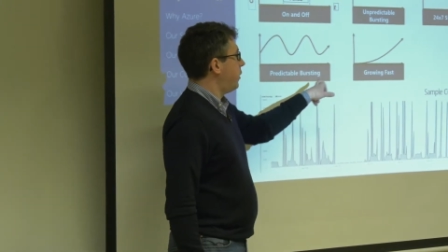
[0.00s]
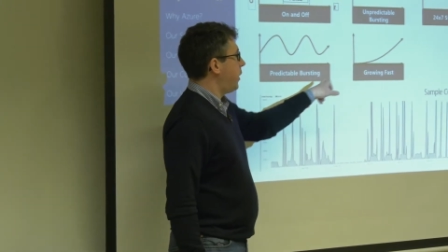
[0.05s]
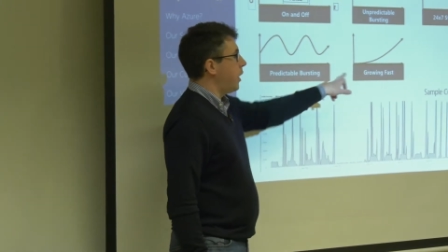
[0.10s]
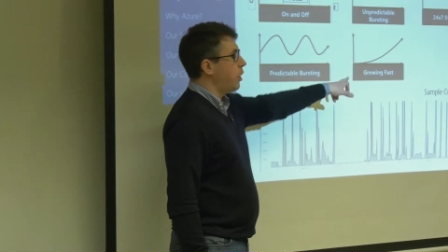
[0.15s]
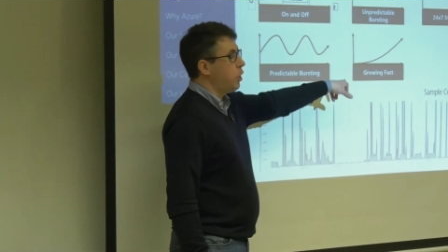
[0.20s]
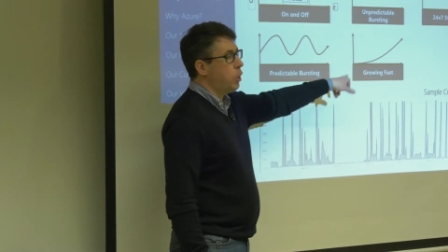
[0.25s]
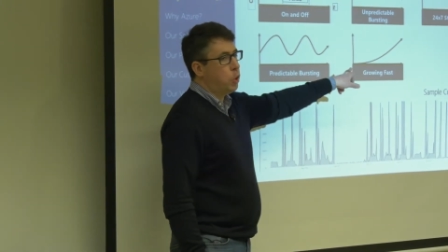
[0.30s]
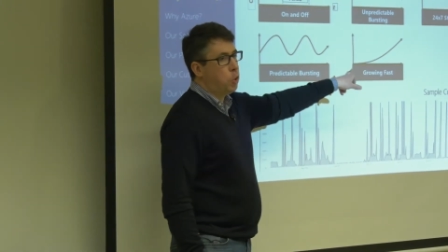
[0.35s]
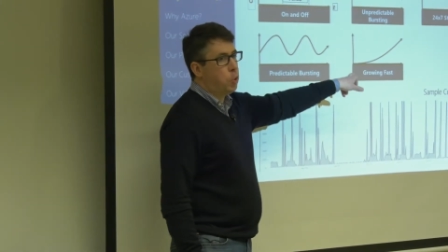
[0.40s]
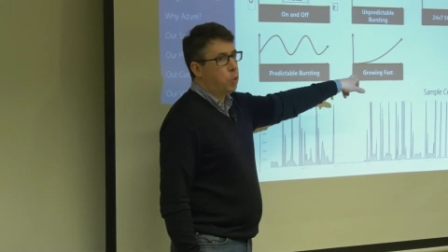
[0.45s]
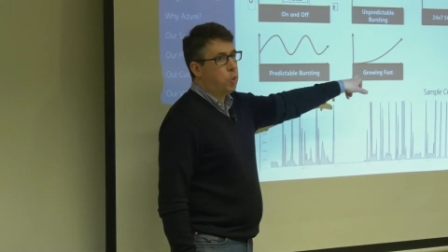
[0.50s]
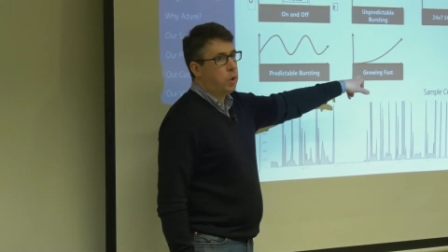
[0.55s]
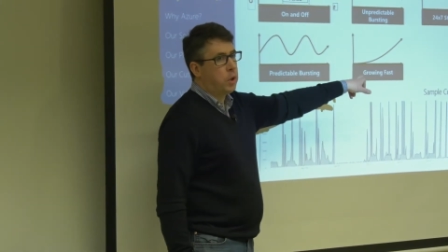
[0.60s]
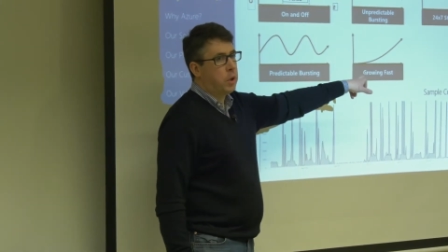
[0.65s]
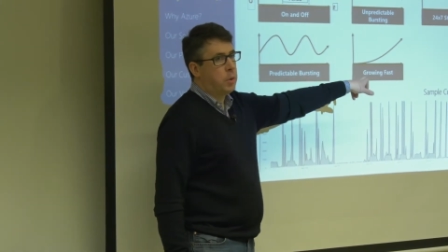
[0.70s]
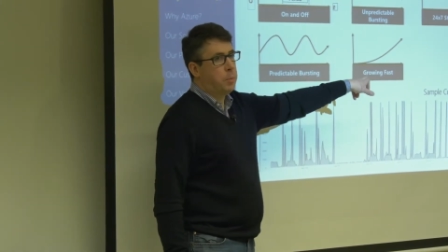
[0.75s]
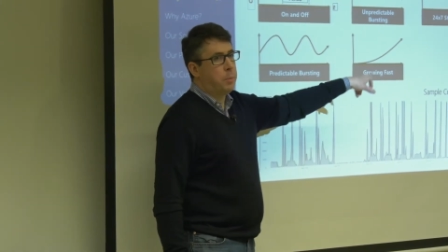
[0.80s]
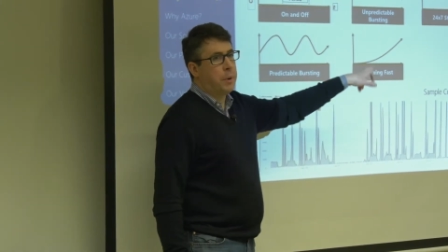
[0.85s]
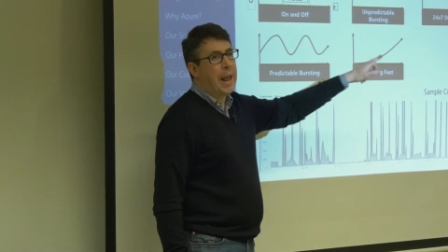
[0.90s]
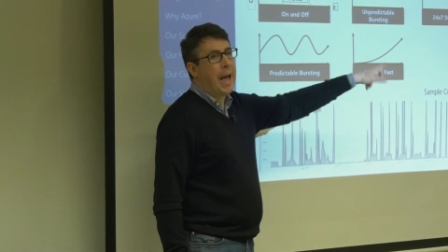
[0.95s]
then you
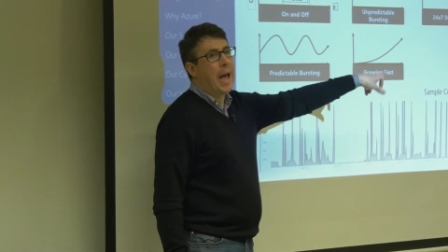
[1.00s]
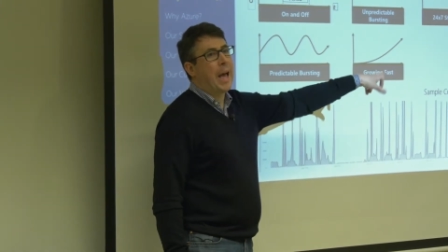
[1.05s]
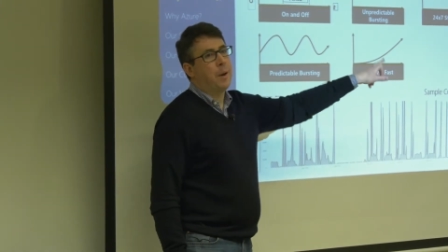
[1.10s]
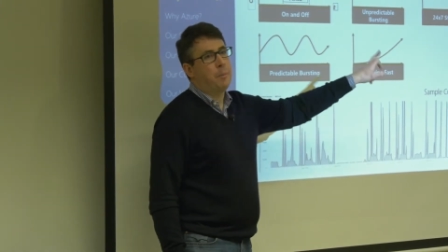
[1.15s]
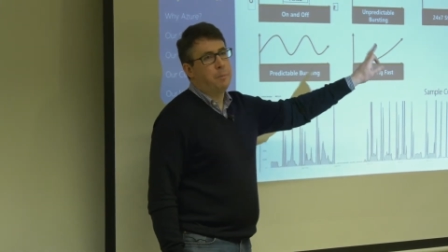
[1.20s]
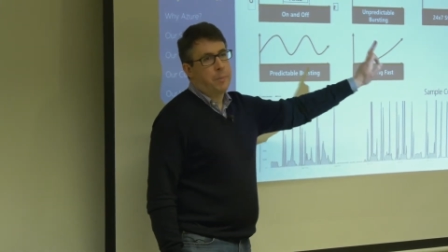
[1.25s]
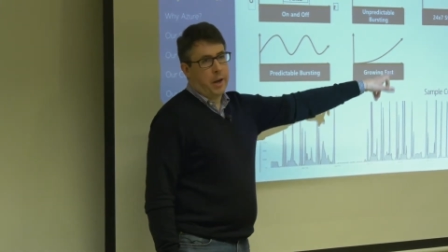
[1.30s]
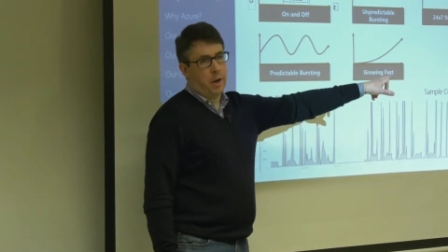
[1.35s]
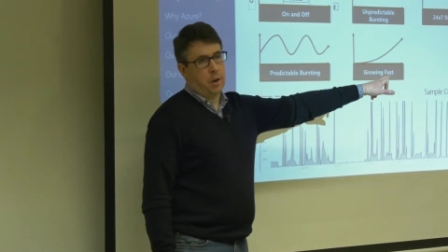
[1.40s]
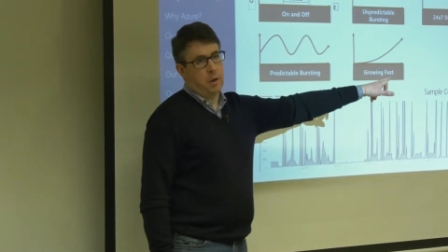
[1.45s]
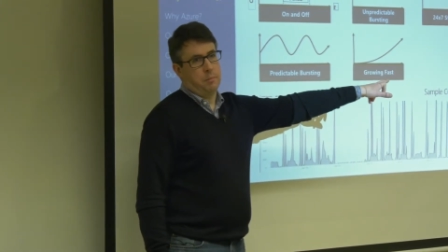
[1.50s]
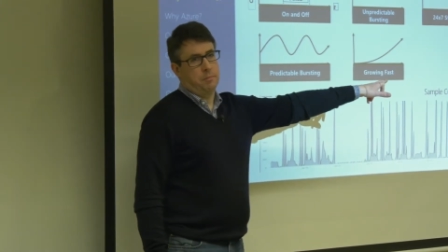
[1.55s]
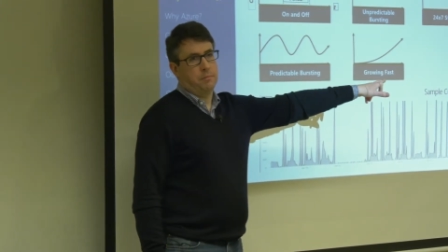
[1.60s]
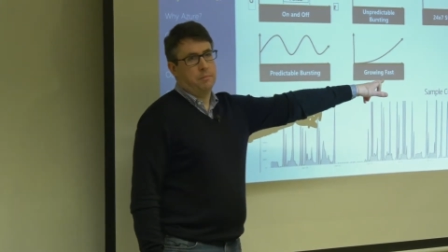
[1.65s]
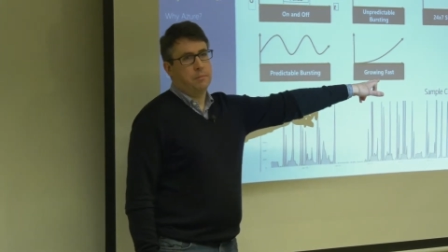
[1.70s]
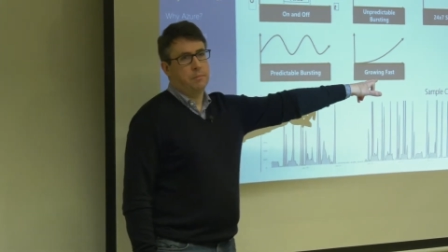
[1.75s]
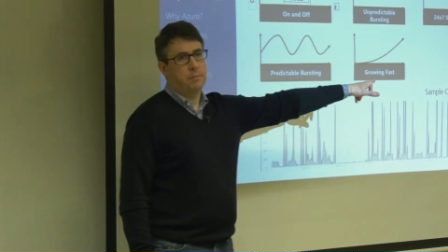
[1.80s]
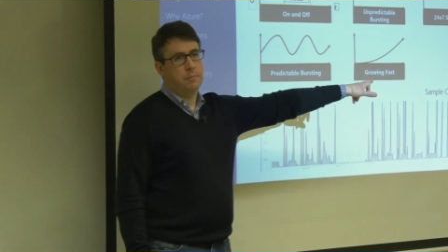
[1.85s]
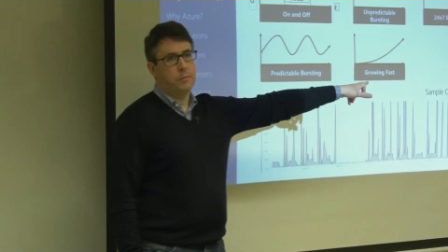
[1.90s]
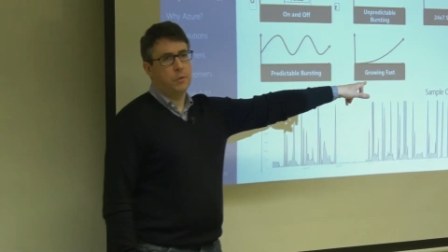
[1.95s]
can plan better.
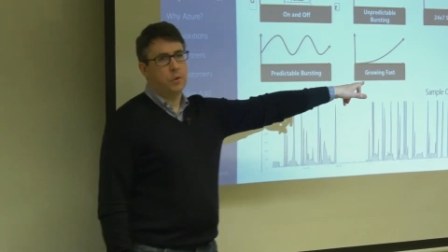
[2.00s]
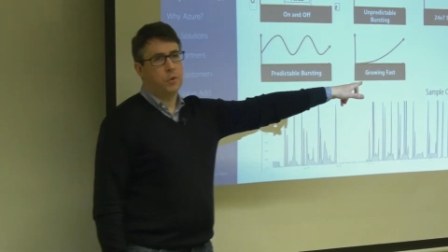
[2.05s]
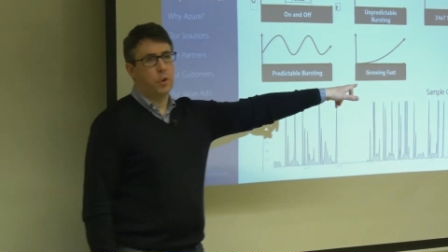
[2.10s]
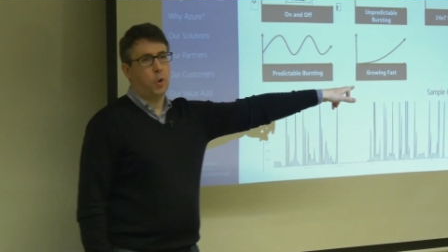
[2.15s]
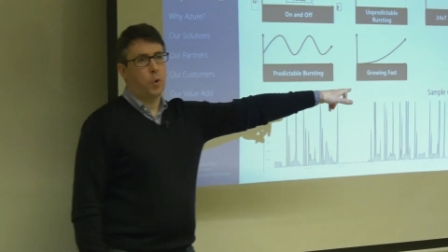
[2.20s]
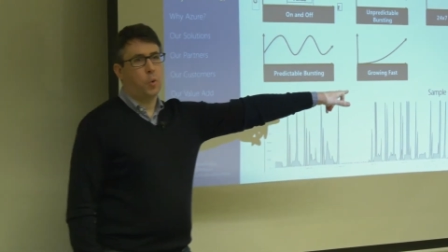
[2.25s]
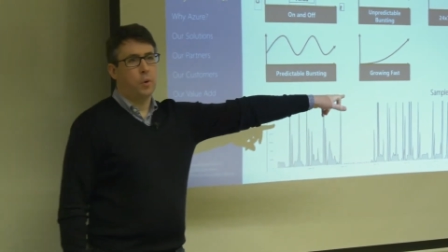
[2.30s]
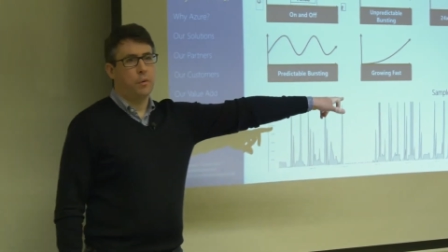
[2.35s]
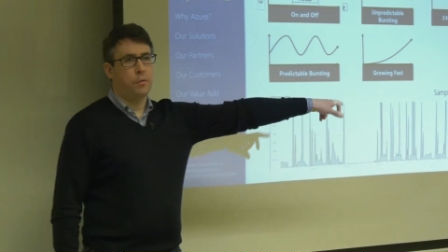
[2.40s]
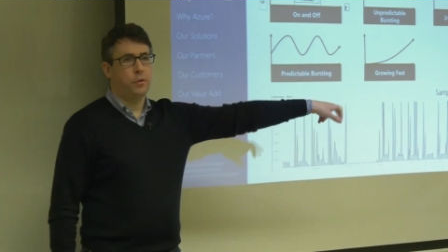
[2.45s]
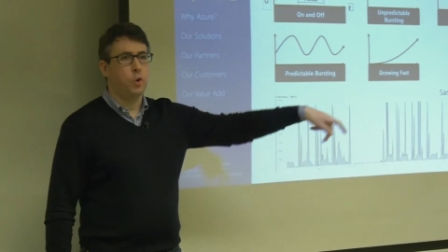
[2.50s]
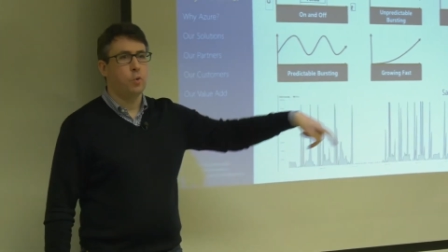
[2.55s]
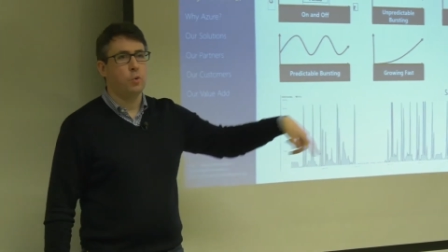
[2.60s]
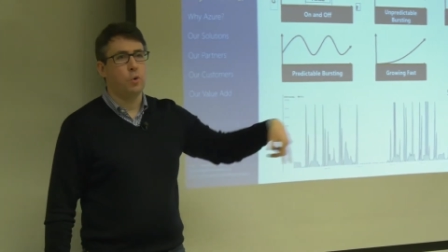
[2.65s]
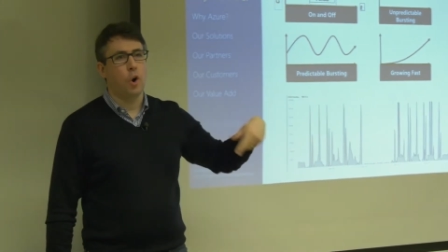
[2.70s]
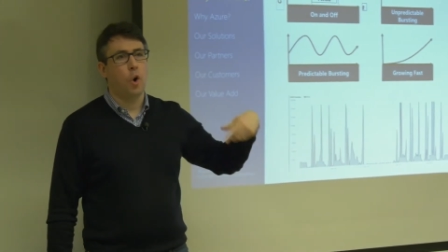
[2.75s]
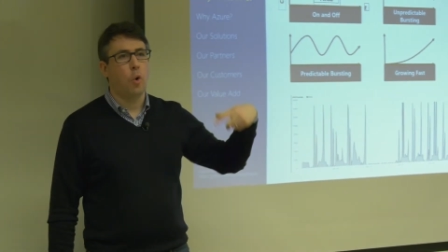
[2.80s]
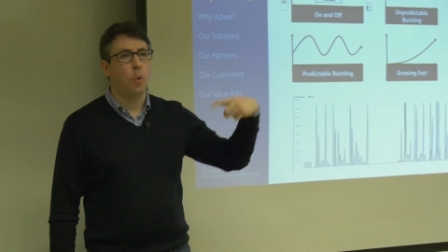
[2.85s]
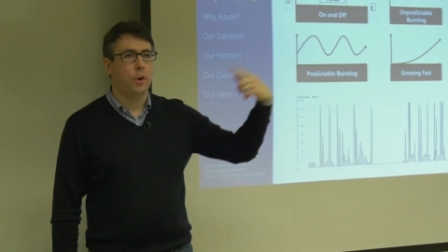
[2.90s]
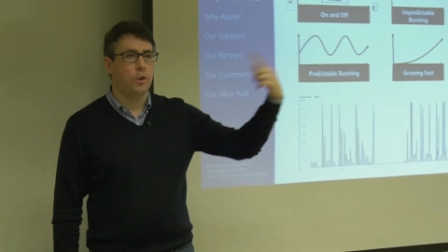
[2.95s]
So if you
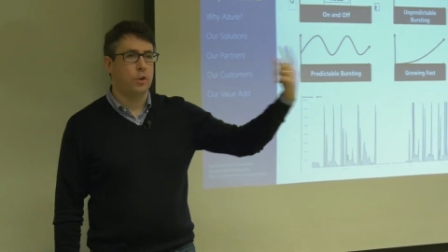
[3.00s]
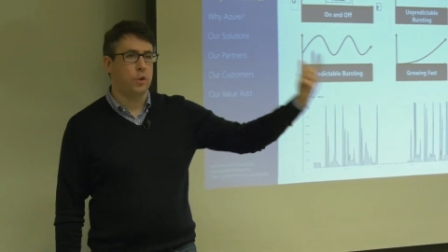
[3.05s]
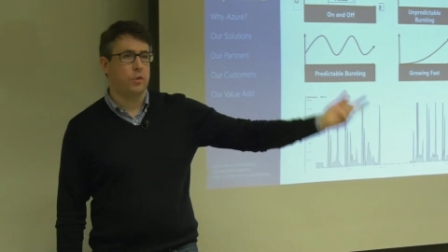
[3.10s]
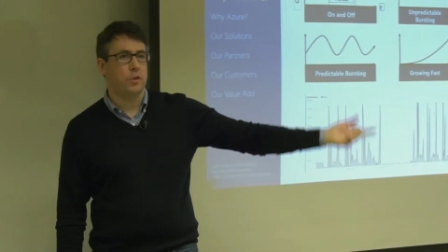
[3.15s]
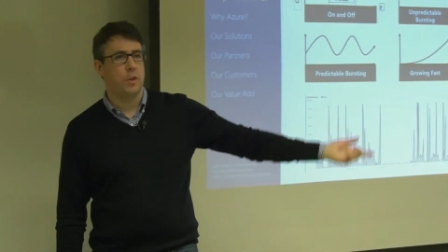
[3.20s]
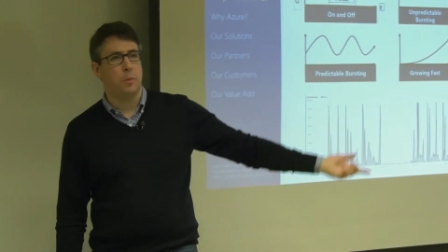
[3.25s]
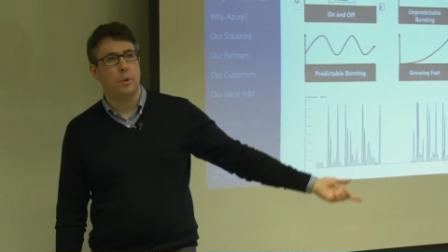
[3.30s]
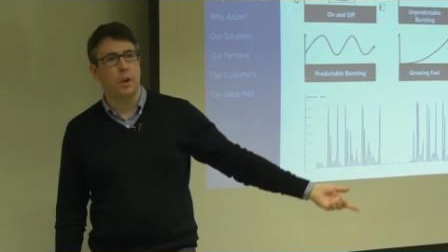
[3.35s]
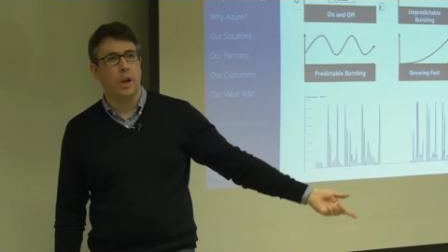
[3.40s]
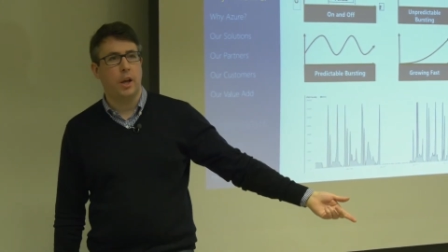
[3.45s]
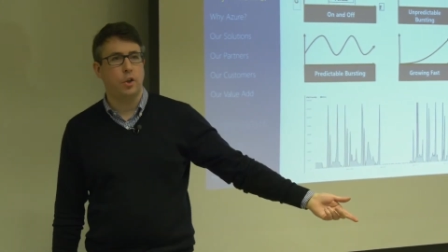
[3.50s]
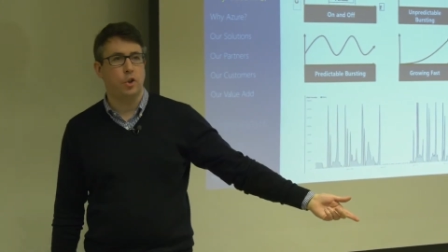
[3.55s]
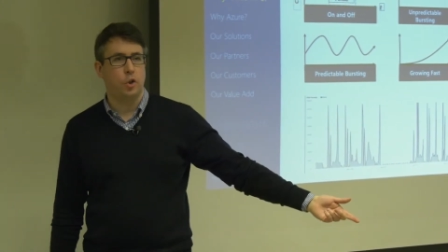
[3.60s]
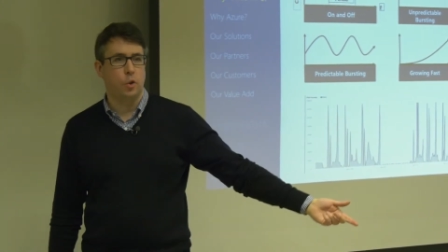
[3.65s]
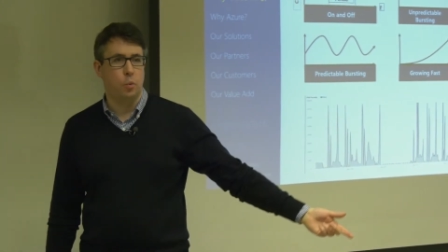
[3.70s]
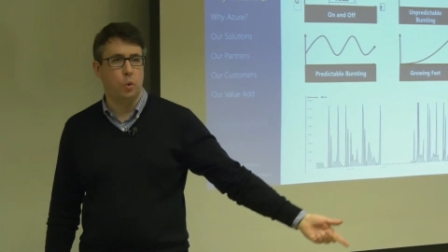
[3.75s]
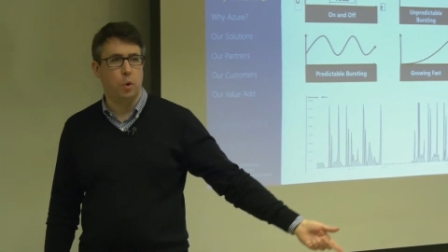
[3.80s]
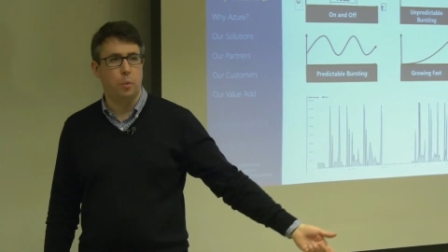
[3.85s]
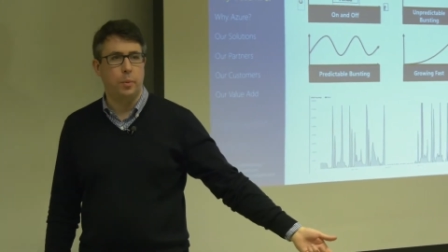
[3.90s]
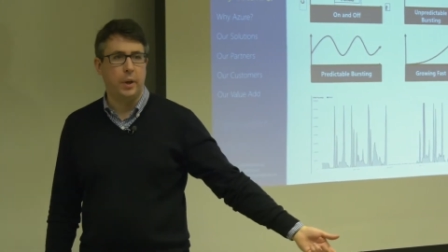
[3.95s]
know what your
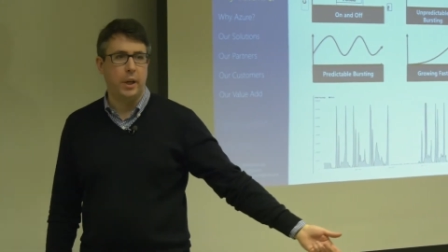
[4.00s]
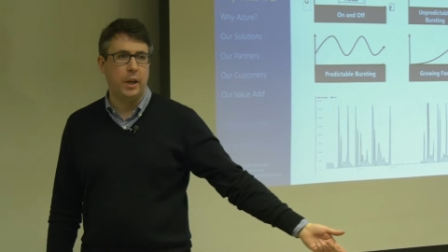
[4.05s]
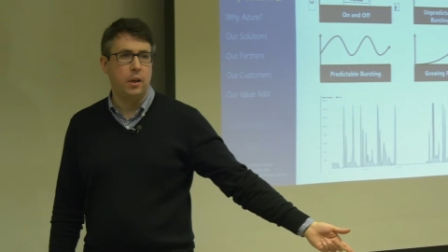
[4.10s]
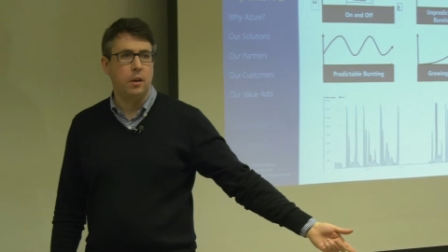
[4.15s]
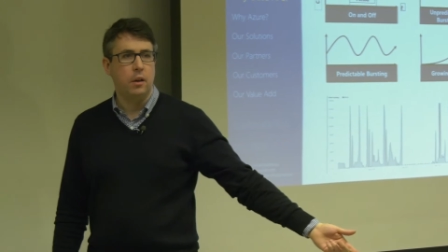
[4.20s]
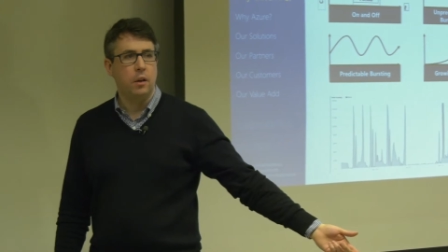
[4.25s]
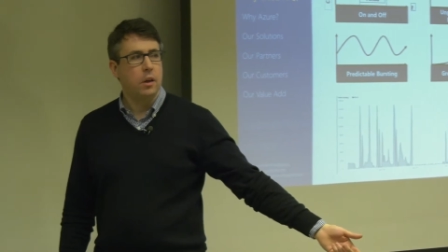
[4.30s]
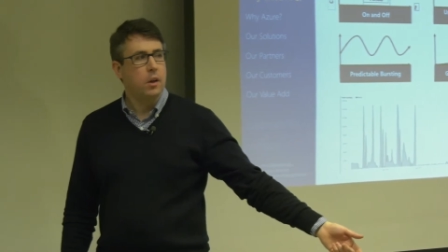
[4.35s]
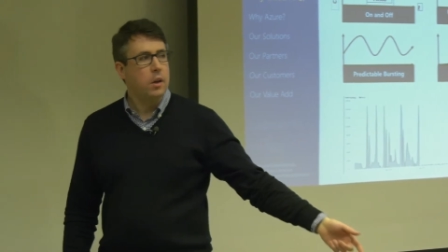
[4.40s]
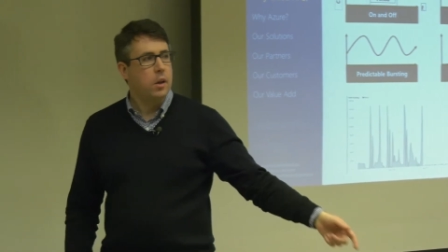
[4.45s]
simulation will be,